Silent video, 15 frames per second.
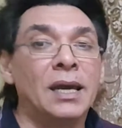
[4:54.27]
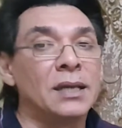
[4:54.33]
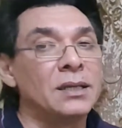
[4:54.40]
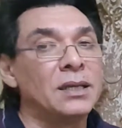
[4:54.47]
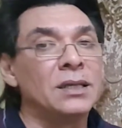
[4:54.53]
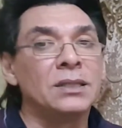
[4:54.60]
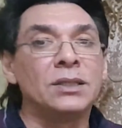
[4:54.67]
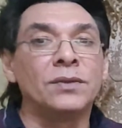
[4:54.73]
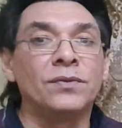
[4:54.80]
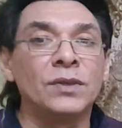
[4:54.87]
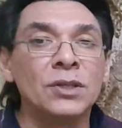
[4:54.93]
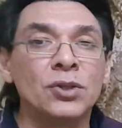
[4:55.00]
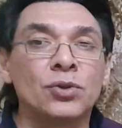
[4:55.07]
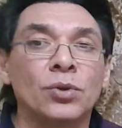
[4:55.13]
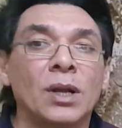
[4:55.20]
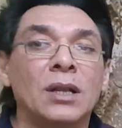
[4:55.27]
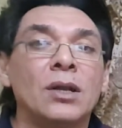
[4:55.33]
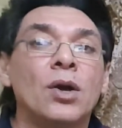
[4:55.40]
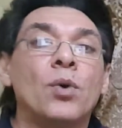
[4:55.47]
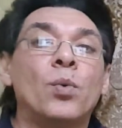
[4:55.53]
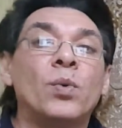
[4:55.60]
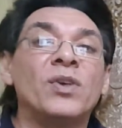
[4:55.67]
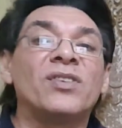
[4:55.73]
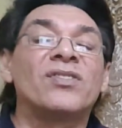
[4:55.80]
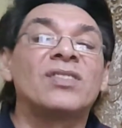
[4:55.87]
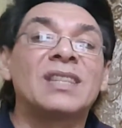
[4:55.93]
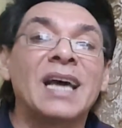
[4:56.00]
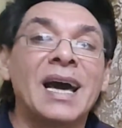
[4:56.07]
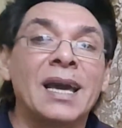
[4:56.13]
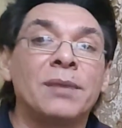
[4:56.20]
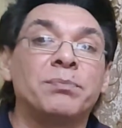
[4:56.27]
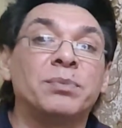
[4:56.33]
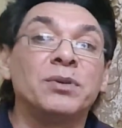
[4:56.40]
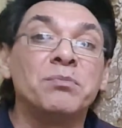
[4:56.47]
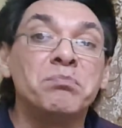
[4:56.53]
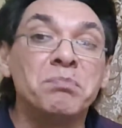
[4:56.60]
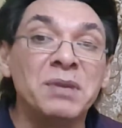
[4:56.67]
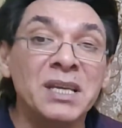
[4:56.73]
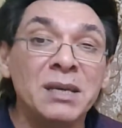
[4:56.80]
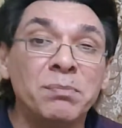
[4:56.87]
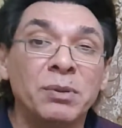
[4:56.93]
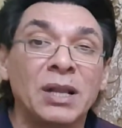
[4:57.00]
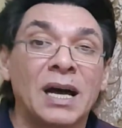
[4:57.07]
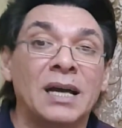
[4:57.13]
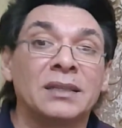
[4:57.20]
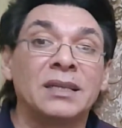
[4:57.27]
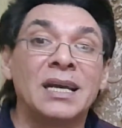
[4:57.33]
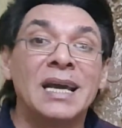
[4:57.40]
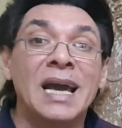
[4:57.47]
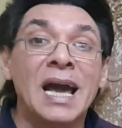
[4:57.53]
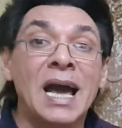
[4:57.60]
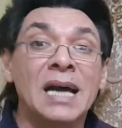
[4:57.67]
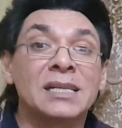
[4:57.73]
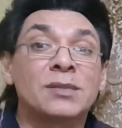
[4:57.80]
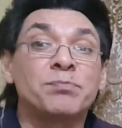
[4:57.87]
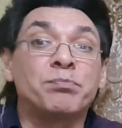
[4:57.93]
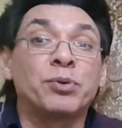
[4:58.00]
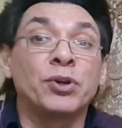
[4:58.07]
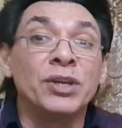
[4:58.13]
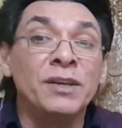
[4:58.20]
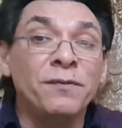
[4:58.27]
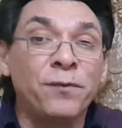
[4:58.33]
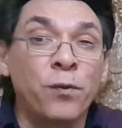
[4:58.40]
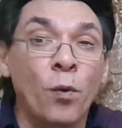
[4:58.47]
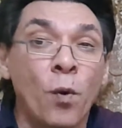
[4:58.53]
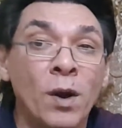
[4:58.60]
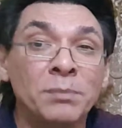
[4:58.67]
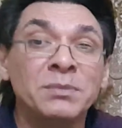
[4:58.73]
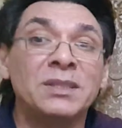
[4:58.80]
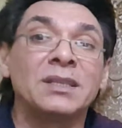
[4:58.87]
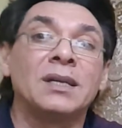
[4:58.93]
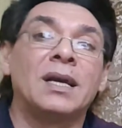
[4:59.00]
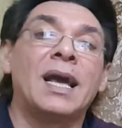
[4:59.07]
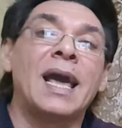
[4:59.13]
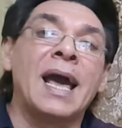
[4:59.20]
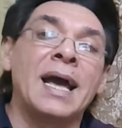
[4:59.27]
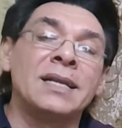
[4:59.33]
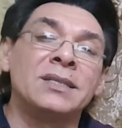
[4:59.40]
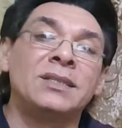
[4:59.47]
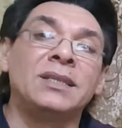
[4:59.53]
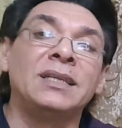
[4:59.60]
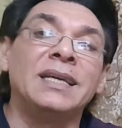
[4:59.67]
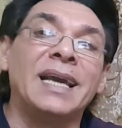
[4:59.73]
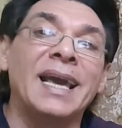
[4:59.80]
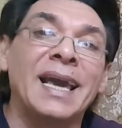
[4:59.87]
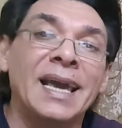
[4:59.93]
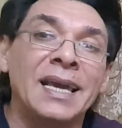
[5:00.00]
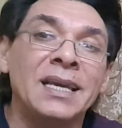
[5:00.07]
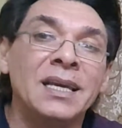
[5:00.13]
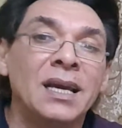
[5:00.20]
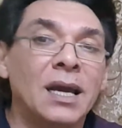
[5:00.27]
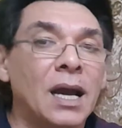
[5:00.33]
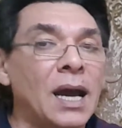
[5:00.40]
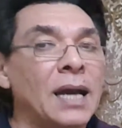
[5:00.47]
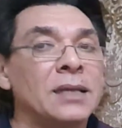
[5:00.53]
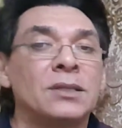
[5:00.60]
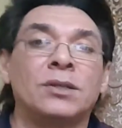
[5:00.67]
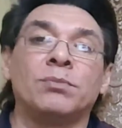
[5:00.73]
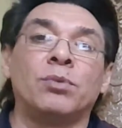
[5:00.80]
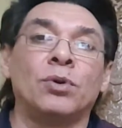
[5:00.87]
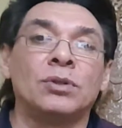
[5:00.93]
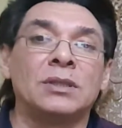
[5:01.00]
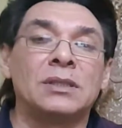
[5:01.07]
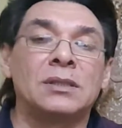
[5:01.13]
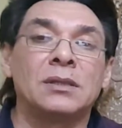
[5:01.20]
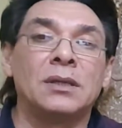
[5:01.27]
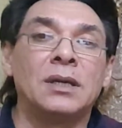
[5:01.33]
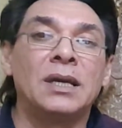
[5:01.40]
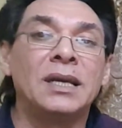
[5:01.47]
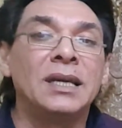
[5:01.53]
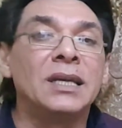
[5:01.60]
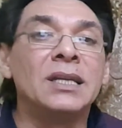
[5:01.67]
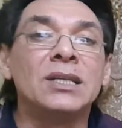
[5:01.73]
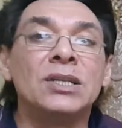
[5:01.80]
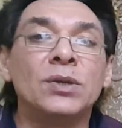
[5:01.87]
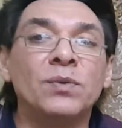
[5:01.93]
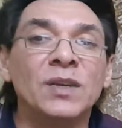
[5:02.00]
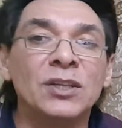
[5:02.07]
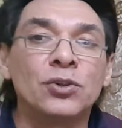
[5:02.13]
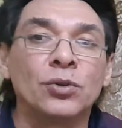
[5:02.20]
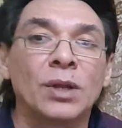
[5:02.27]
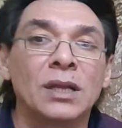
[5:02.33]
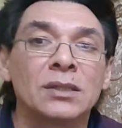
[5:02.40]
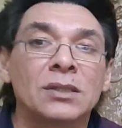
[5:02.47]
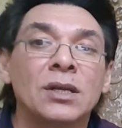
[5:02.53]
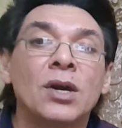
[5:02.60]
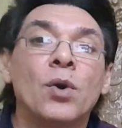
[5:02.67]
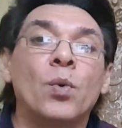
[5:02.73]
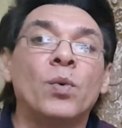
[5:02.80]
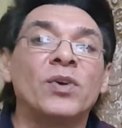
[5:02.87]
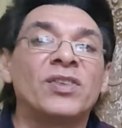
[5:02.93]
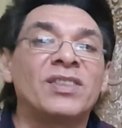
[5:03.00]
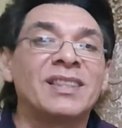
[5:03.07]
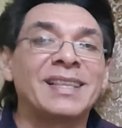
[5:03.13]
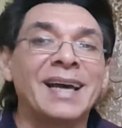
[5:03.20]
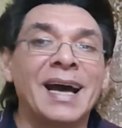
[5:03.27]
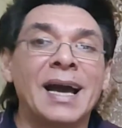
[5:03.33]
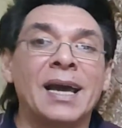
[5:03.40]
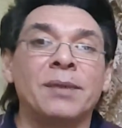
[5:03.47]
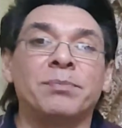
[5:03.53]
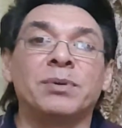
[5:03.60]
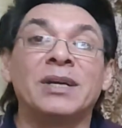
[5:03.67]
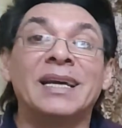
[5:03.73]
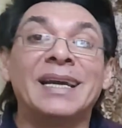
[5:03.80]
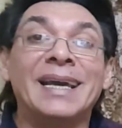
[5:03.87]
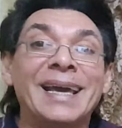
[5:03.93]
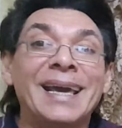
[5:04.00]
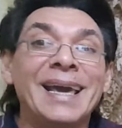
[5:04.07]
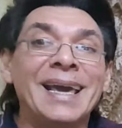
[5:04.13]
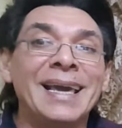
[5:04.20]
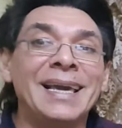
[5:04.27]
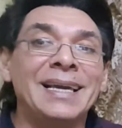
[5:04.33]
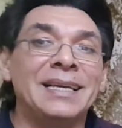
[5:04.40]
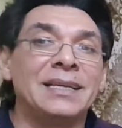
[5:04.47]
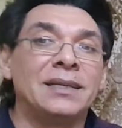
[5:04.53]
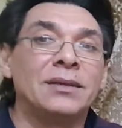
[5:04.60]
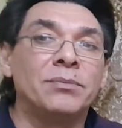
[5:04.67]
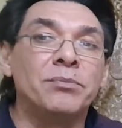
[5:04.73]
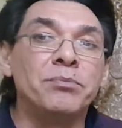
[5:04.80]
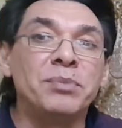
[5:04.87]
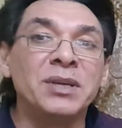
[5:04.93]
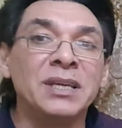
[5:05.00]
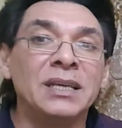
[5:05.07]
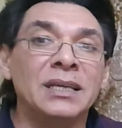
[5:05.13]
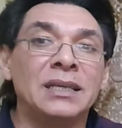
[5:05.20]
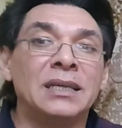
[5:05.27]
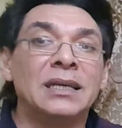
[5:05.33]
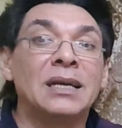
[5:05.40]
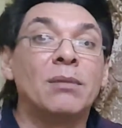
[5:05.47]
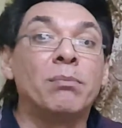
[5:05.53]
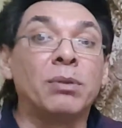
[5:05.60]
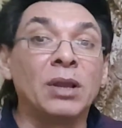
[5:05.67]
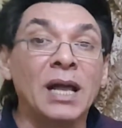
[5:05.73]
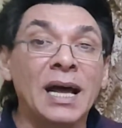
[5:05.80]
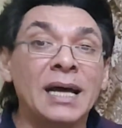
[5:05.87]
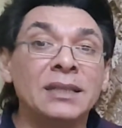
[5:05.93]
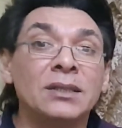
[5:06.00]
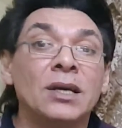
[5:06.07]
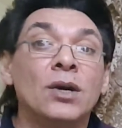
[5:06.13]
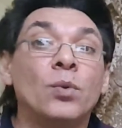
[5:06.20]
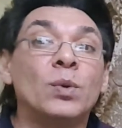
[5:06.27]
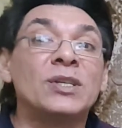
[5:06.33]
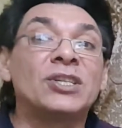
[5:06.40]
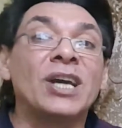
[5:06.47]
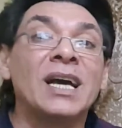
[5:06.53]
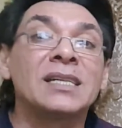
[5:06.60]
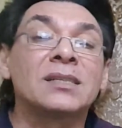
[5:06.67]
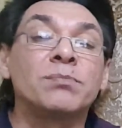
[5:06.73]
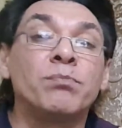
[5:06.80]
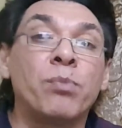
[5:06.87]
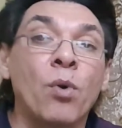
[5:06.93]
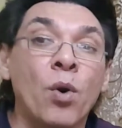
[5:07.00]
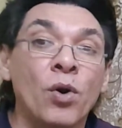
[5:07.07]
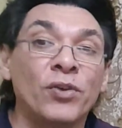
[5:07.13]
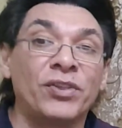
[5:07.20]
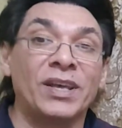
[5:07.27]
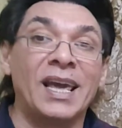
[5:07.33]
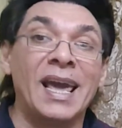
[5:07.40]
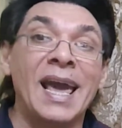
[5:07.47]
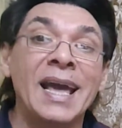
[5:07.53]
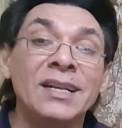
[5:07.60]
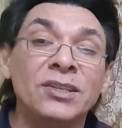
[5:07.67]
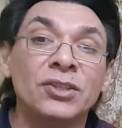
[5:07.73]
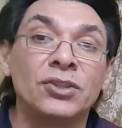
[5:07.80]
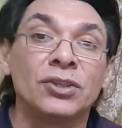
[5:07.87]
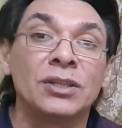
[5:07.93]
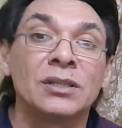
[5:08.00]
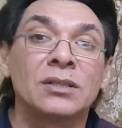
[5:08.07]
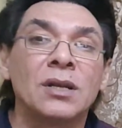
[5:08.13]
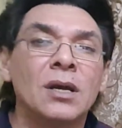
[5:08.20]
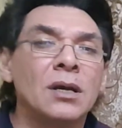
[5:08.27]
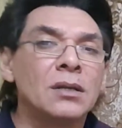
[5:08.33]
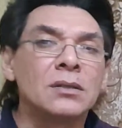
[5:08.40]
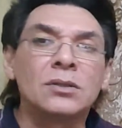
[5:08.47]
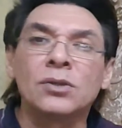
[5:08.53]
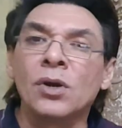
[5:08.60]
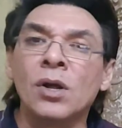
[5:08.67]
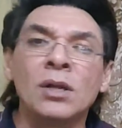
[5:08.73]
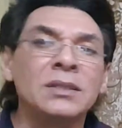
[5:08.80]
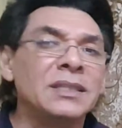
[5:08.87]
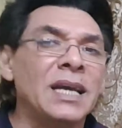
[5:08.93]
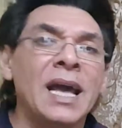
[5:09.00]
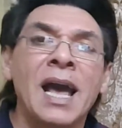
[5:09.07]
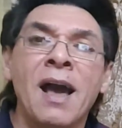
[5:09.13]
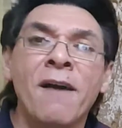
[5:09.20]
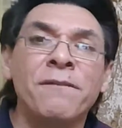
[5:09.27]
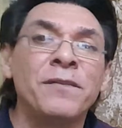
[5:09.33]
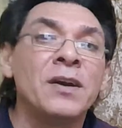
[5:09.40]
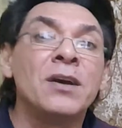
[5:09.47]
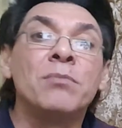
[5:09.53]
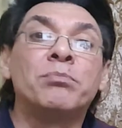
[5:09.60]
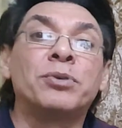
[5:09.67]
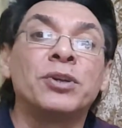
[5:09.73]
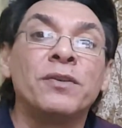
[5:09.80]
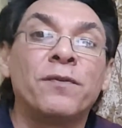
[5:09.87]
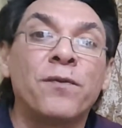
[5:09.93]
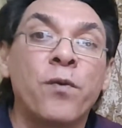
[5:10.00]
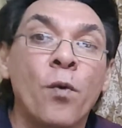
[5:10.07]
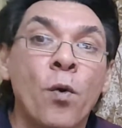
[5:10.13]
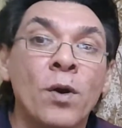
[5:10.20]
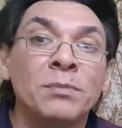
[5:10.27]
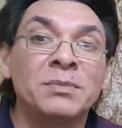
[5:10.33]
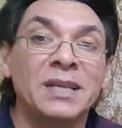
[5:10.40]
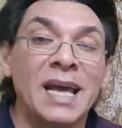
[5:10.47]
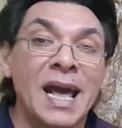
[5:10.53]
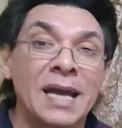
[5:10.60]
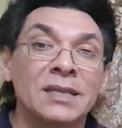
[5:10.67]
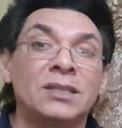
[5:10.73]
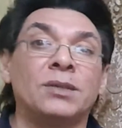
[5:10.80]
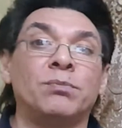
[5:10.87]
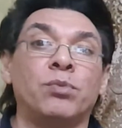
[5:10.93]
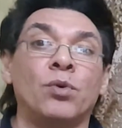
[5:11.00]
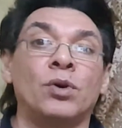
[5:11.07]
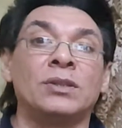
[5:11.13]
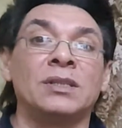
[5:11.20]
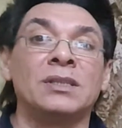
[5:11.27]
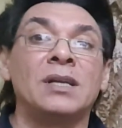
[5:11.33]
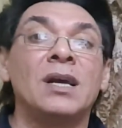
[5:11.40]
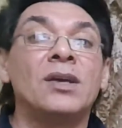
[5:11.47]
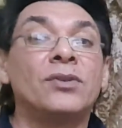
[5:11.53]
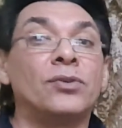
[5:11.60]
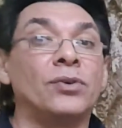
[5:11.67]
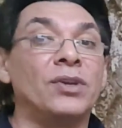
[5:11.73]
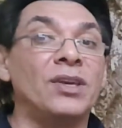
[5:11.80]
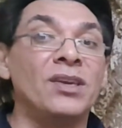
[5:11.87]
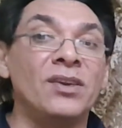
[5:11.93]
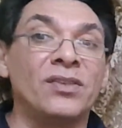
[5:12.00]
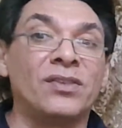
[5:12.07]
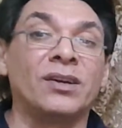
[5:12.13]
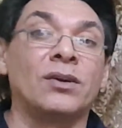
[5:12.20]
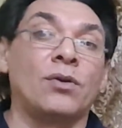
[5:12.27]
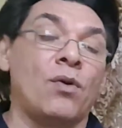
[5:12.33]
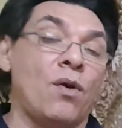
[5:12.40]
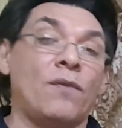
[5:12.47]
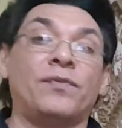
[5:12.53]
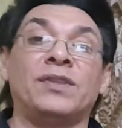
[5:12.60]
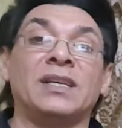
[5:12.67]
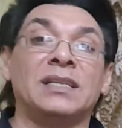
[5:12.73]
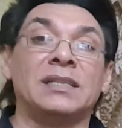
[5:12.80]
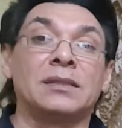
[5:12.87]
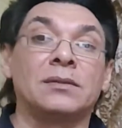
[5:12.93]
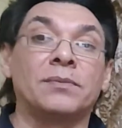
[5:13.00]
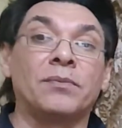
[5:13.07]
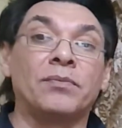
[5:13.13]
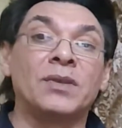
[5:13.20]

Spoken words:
an individual with type B blood has preformed anti-A antibodies. Individuals with type A, B, Blood which has both antigens don't have preformed antibodies to either of these.